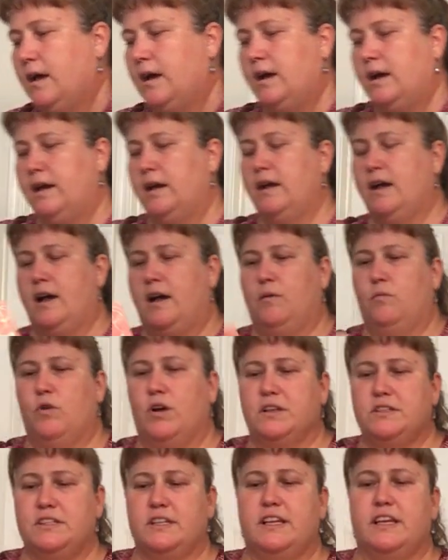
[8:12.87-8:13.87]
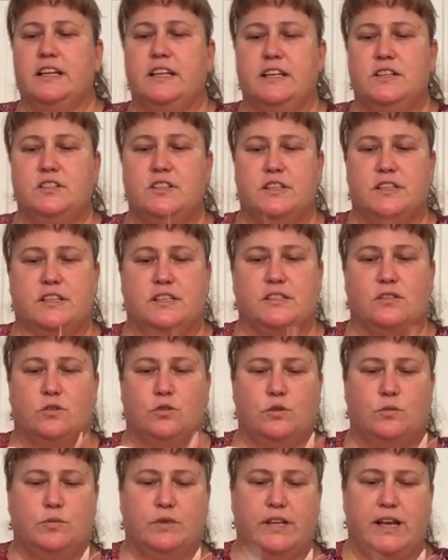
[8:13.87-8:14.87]
I, I want to get into this
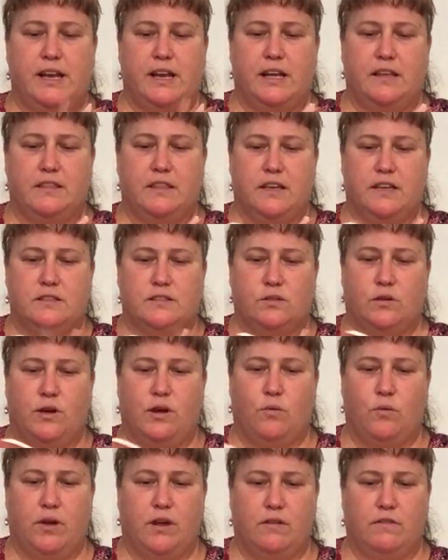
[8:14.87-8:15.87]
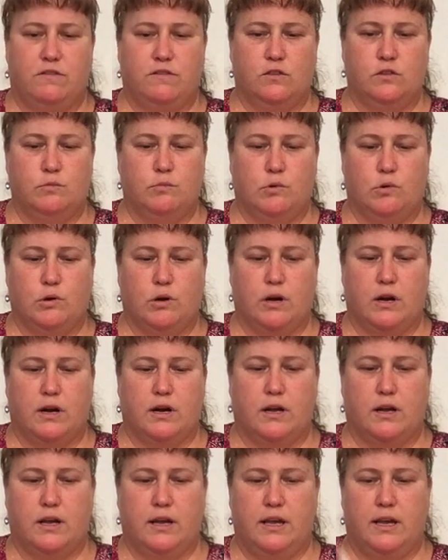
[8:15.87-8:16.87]
whole planning thing, so I went full bore.
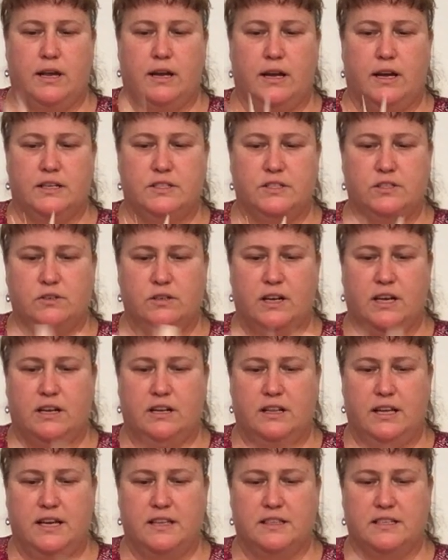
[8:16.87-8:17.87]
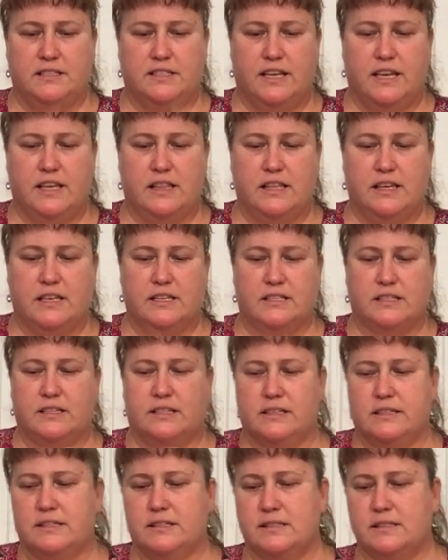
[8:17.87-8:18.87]
And I do kind of like the dailies
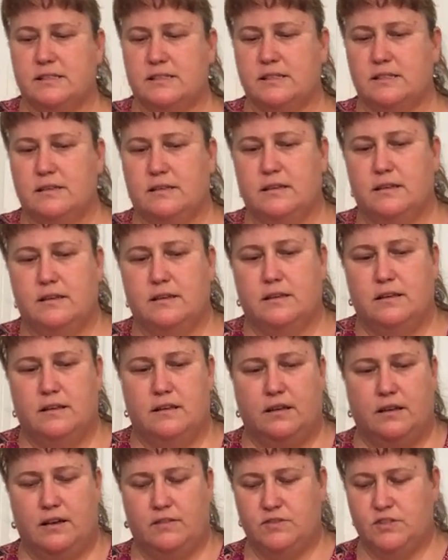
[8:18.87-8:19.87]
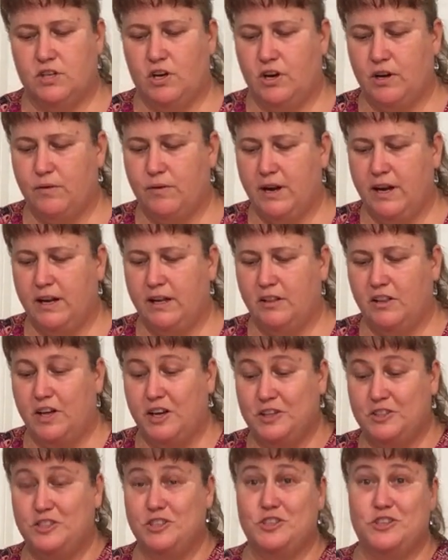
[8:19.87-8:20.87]
because I've started writing a lot
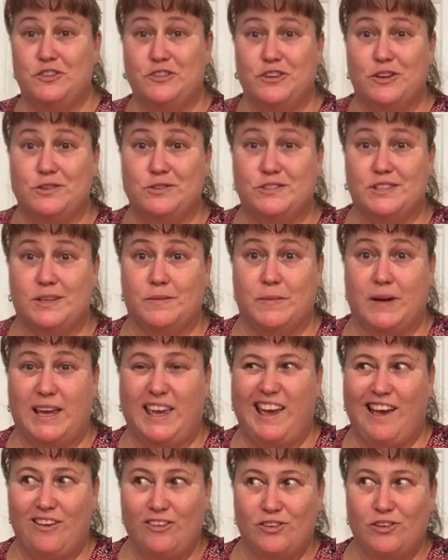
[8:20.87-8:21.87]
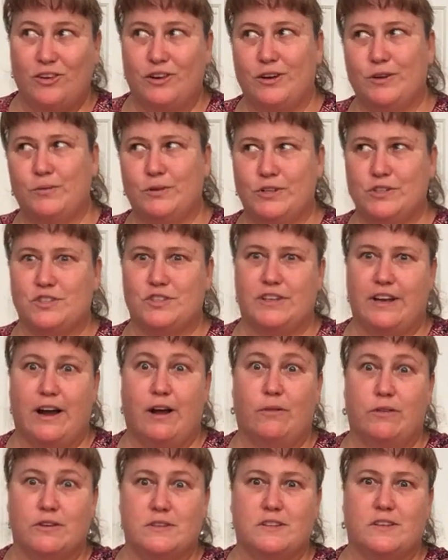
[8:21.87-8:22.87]
of to-do notes in my calendar, which
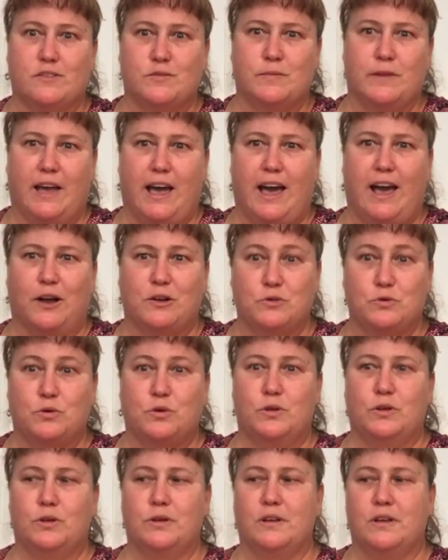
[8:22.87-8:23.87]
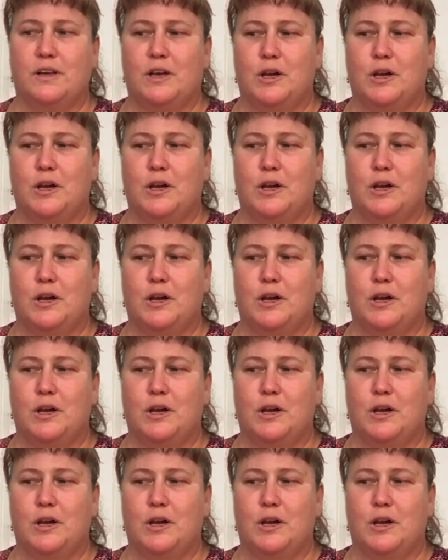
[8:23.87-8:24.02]
now this gives me actual